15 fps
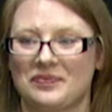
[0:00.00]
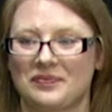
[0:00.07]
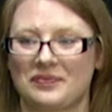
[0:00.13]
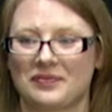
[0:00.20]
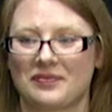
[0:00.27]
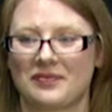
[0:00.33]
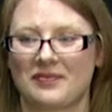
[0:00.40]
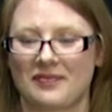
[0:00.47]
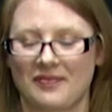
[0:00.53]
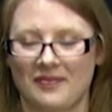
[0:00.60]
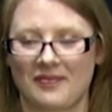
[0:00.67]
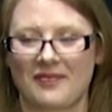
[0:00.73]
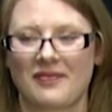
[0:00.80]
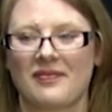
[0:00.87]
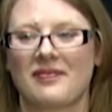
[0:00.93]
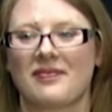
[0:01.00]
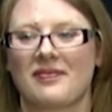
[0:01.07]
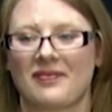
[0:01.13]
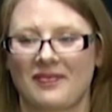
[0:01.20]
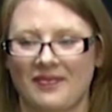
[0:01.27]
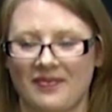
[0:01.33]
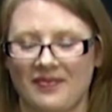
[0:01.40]

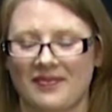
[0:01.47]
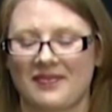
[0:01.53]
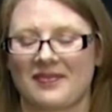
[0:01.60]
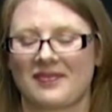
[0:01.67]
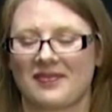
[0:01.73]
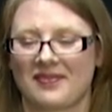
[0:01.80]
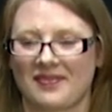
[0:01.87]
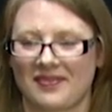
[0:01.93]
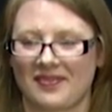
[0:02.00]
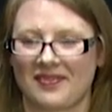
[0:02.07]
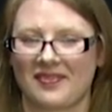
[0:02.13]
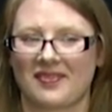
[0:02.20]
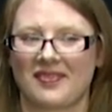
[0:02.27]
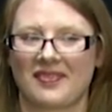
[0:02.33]
(not speaking)